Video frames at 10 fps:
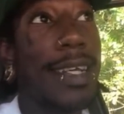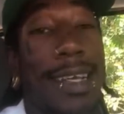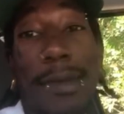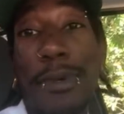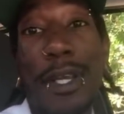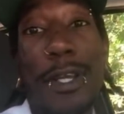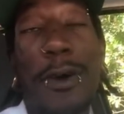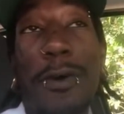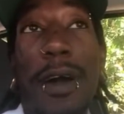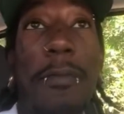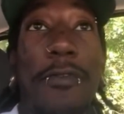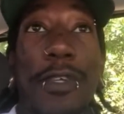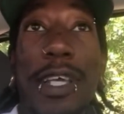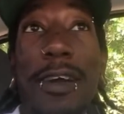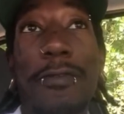But, you know, I'm a
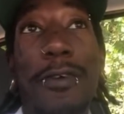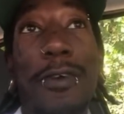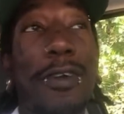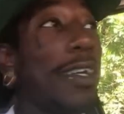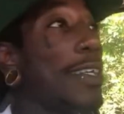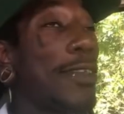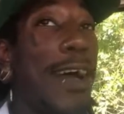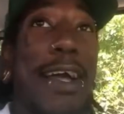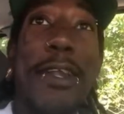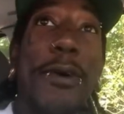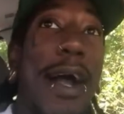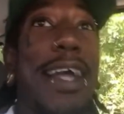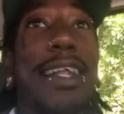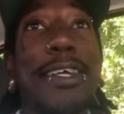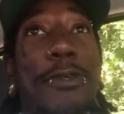photographer. So I know how
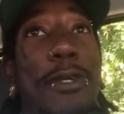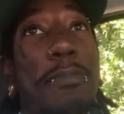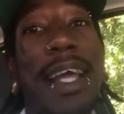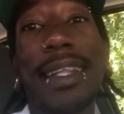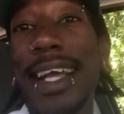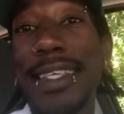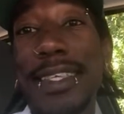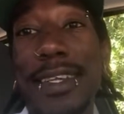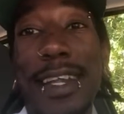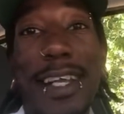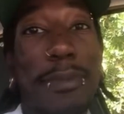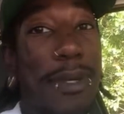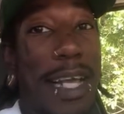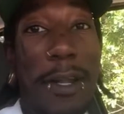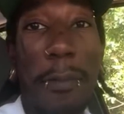it is. You can make things look nice,
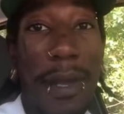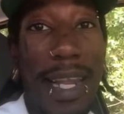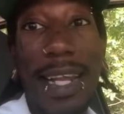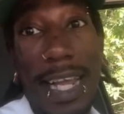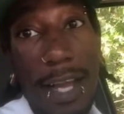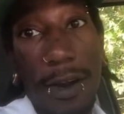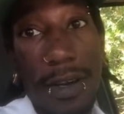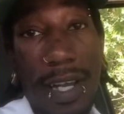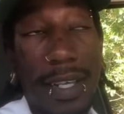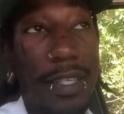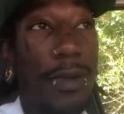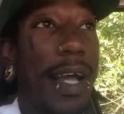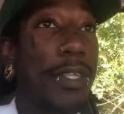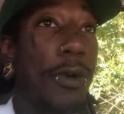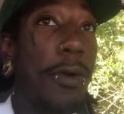but that don't mean that they are nice. So
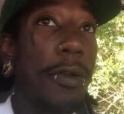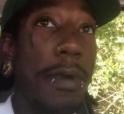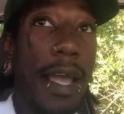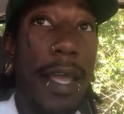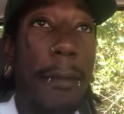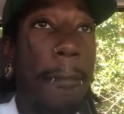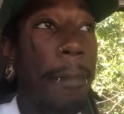I told them, hey,